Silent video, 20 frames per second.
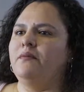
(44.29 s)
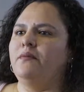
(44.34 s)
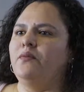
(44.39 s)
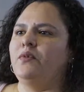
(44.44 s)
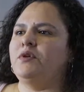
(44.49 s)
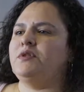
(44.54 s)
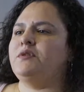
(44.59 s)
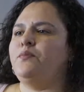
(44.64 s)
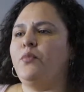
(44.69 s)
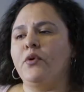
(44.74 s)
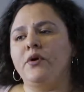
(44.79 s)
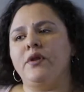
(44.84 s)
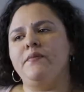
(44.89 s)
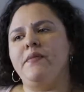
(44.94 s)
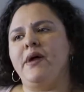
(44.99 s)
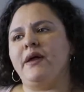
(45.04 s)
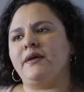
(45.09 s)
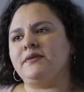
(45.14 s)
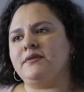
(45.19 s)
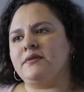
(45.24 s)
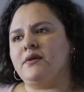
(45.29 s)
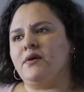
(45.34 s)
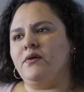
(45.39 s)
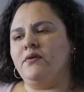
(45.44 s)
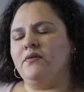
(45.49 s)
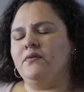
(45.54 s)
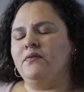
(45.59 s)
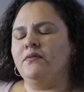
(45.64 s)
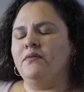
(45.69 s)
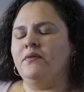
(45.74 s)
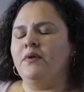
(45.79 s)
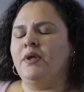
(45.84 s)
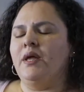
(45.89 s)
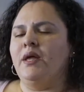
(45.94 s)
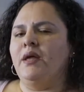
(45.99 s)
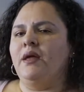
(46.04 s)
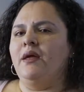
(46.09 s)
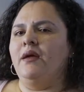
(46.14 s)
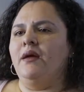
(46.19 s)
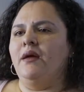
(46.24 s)
was born in Mexico,
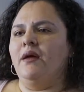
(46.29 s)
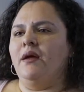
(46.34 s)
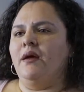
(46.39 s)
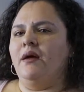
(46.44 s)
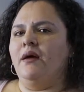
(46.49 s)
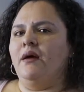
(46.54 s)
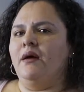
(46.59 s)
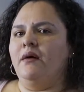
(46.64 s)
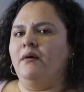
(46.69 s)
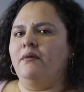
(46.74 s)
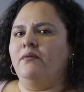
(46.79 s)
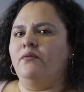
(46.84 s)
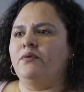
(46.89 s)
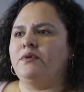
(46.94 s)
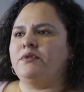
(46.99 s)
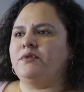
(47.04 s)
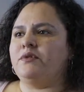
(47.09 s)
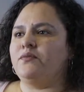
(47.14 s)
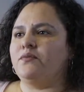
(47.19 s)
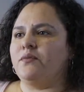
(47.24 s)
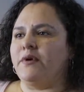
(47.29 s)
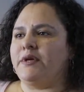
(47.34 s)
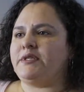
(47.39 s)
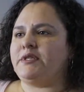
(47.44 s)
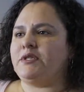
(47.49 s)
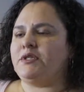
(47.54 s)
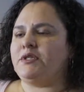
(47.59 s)
was raised in